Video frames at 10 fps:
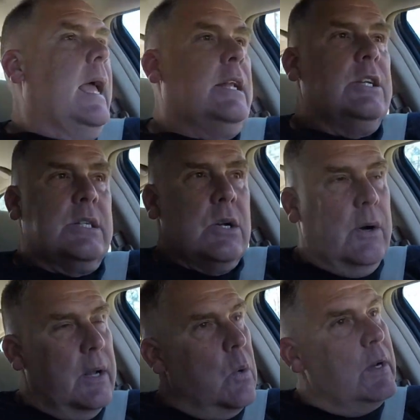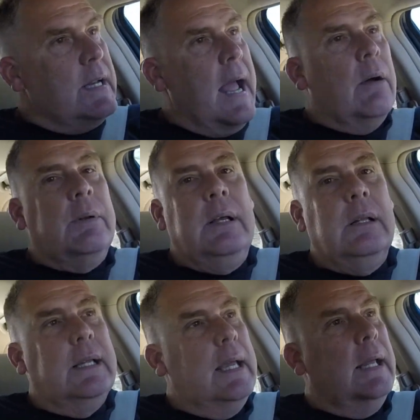It just started going
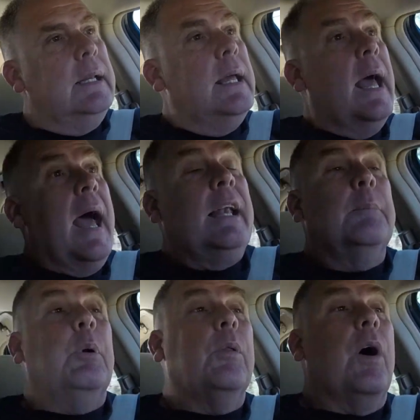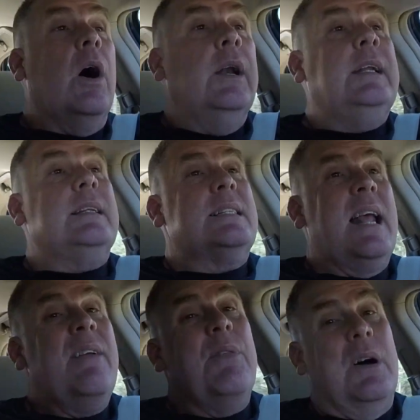downhill again. Had to pull the honey to
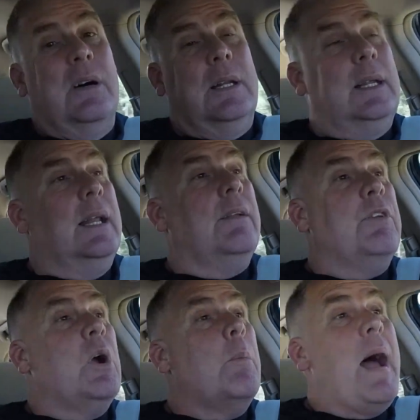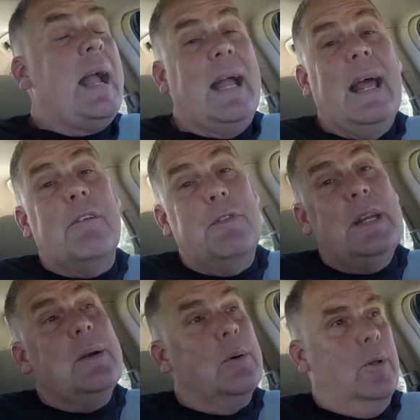save the honey. And if you go back, I got a
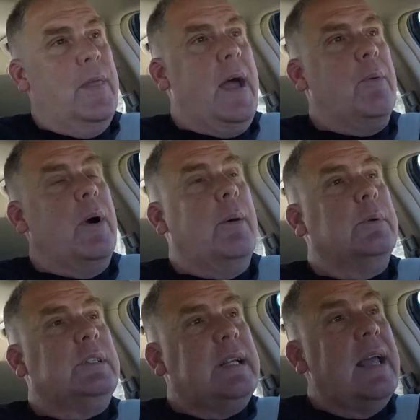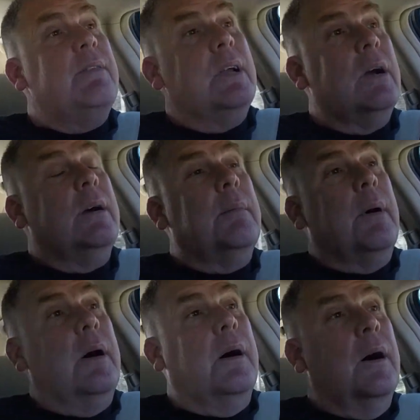video on that where I was saving
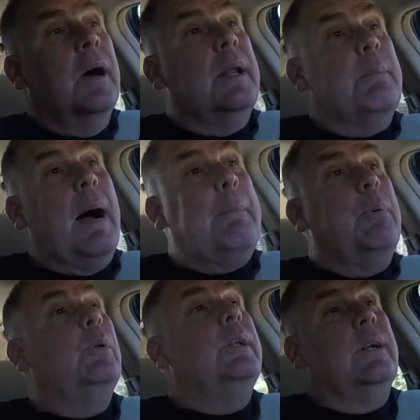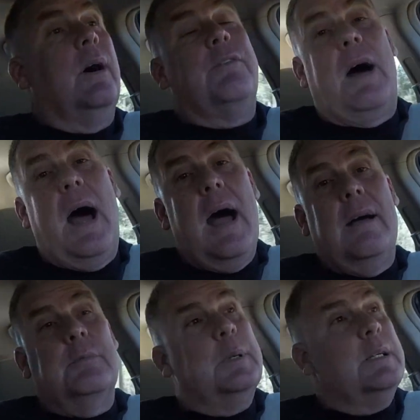honey by pulling it off a
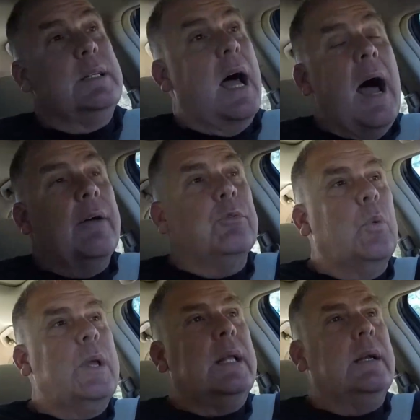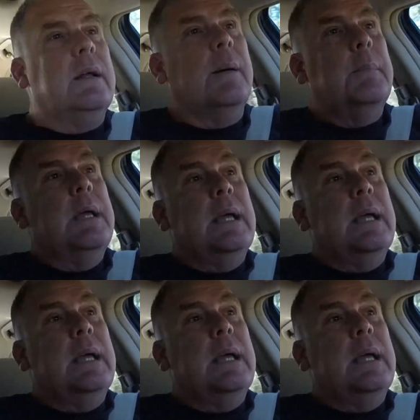hive, because the hives were weakening up.